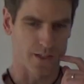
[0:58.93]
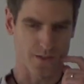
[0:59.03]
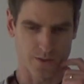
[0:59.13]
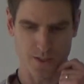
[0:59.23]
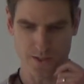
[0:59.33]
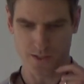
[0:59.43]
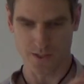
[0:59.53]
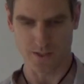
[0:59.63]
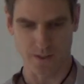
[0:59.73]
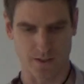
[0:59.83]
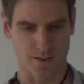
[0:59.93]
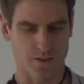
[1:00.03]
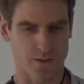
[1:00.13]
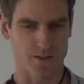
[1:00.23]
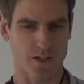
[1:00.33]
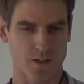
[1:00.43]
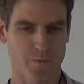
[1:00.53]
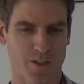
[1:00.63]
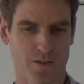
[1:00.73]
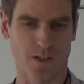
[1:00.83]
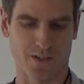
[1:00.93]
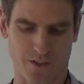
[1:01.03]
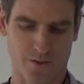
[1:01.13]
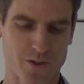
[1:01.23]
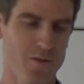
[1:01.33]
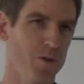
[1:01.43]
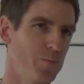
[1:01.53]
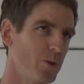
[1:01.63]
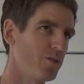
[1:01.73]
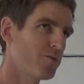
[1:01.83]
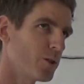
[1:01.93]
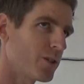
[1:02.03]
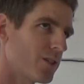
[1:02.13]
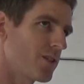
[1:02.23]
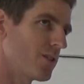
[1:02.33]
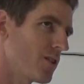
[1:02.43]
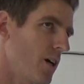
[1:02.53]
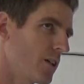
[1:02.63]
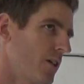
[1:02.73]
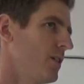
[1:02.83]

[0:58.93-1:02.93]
So this is a talk about, it's going to be a pretty focused talk